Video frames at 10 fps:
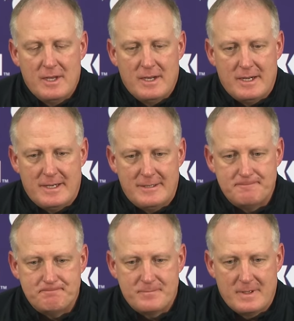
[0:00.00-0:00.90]

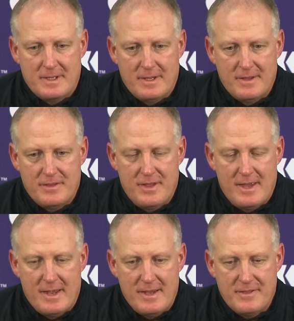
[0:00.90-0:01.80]
Um,
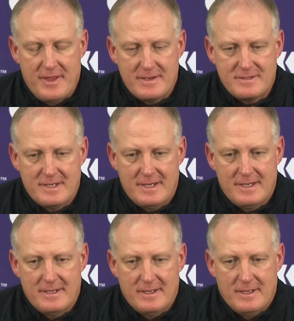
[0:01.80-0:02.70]
that that uh,